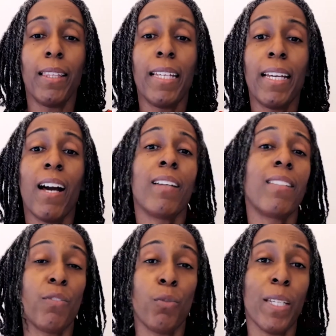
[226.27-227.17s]
The
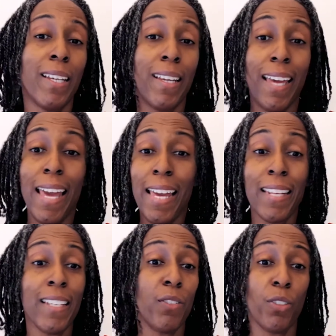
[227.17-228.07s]
odds of winning
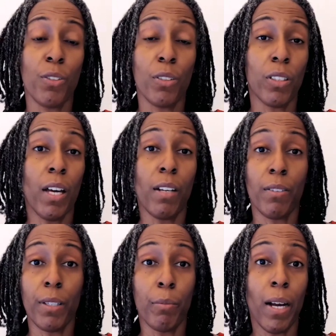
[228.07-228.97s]
any New York
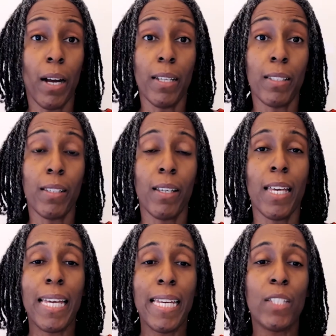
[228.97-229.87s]
lottery prize
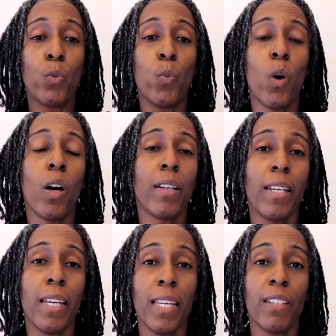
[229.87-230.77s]
is
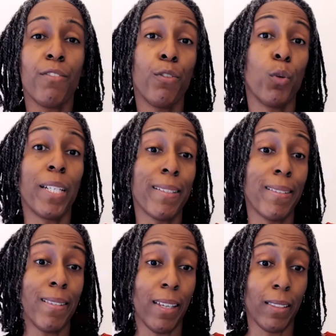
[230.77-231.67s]
1 in
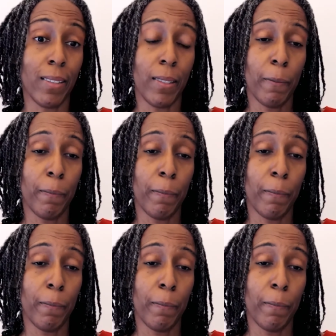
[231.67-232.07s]
46.